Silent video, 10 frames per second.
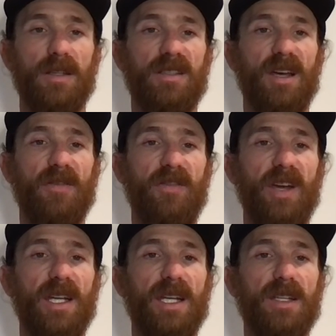Sun
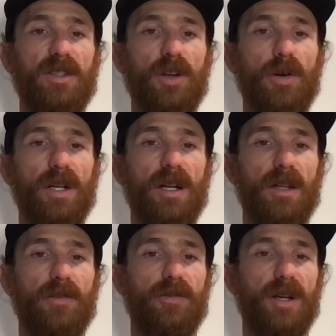fade is noted
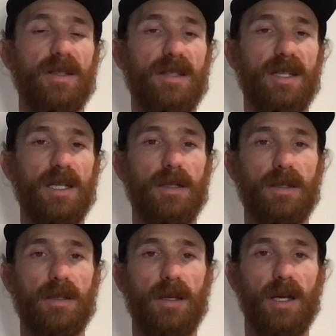on the front
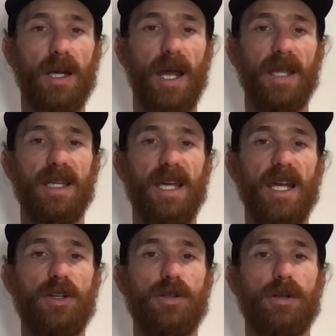seats, and the
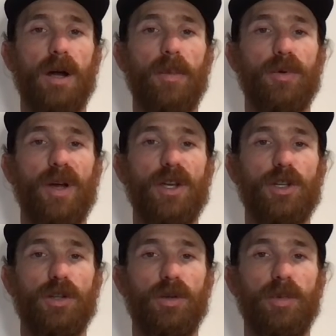gauges are
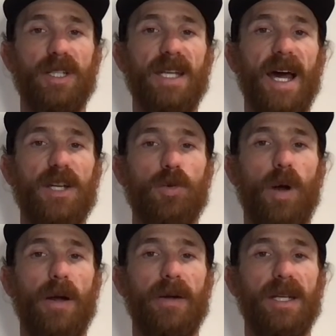operational, but dash
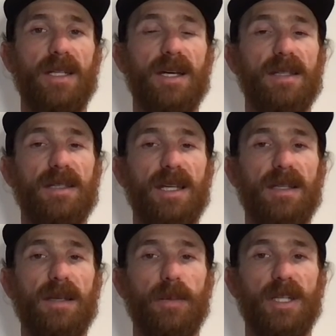wiring does
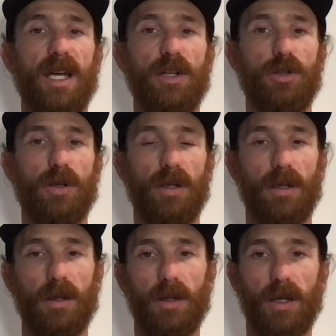need some attention.
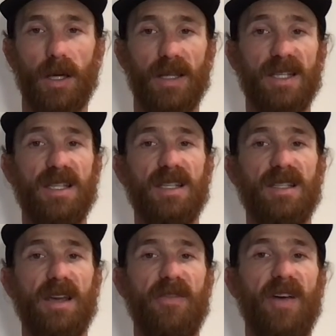This
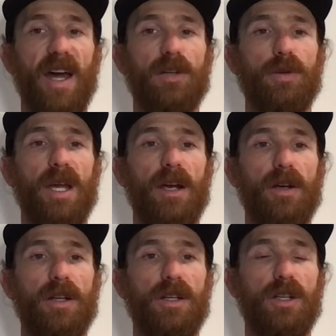is a factory air
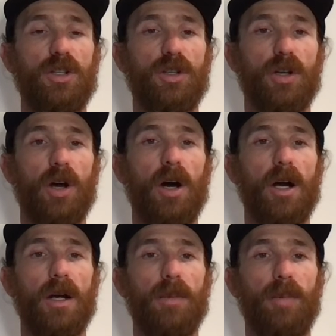conditioned
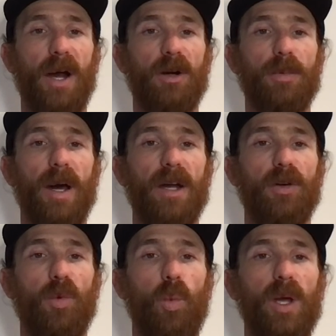car powered by a
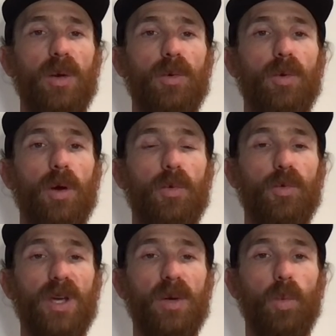re-
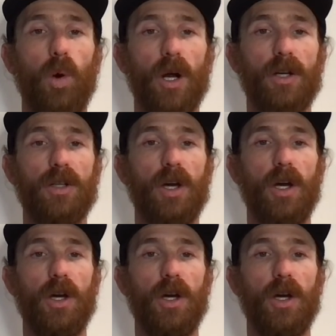reworked